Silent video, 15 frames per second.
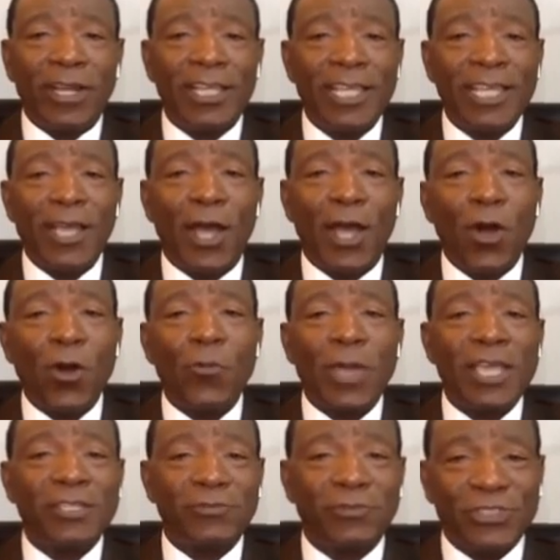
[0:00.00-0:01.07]
point, he
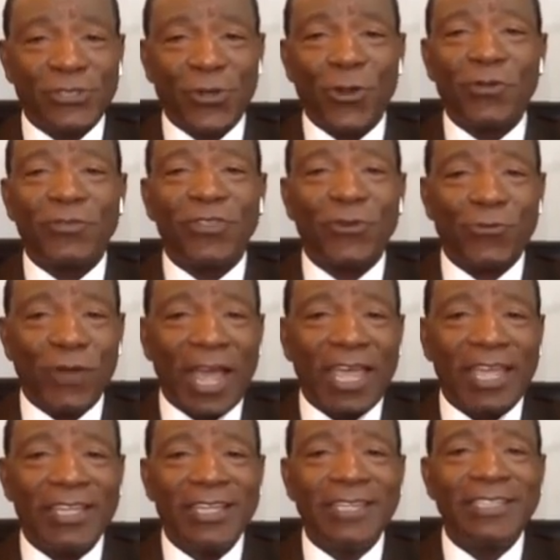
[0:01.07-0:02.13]
always reserves the
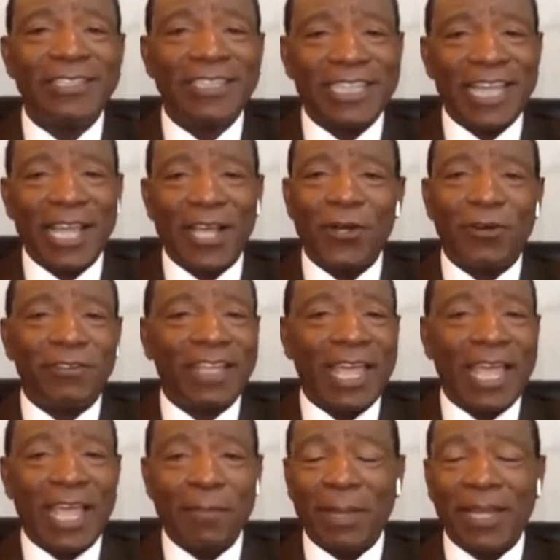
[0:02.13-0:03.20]
right to take over a
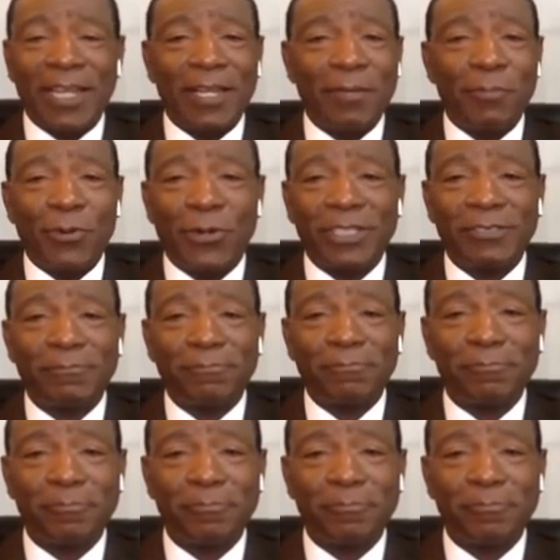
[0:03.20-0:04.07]
game at any point.